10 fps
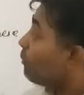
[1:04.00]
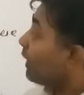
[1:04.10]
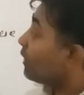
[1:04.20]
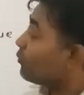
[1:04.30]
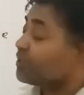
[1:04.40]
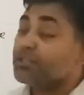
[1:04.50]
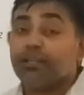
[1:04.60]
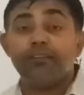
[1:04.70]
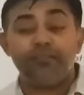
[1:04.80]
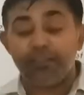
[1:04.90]
my
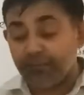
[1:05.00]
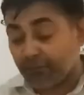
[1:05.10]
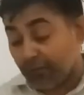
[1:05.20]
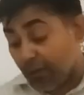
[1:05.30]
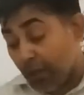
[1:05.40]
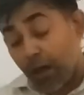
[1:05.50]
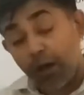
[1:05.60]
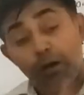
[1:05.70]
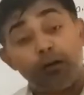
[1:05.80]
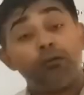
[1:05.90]
question is this.
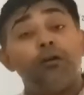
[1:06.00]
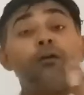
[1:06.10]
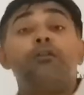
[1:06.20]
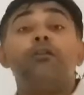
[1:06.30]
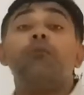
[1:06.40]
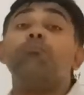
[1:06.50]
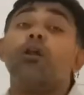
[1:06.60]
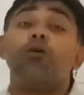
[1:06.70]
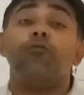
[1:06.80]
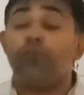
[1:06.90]
Number
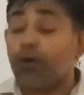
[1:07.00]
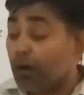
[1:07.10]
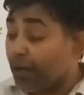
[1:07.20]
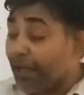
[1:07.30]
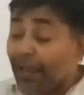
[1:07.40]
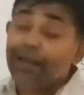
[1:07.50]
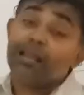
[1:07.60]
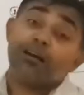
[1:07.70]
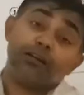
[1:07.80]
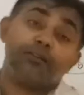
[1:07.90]
of head
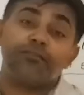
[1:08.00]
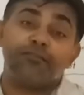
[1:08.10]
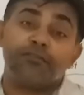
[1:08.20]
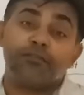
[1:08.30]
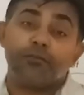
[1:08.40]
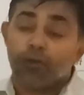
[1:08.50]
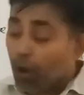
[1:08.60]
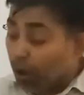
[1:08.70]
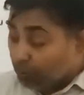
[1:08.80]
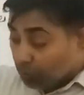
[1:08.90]
occurs
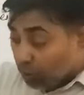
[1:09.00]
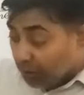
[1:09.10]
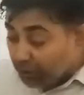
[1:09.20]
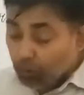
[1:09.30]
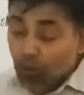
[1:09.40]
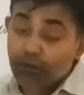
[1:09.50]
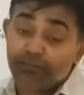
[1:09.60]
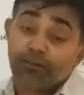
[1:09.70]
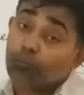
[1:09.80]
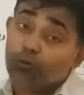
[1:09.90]
on total
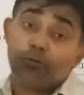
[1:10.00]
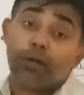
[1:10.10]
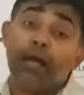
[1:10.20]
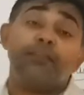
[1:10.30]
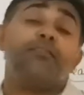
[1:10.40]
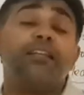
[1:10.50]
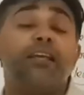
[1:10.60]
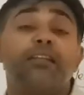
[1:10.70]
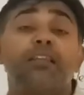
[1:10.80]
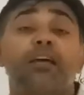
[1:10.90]
coins. Suppose I say
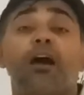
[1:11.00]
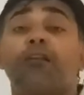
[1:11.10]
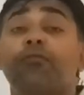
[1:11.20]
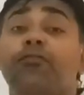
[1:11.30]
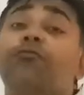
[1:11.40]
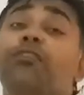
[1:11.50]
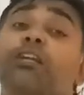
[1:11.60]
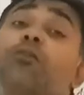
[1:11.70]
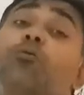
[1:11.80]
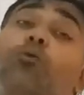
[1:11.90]
that there are 15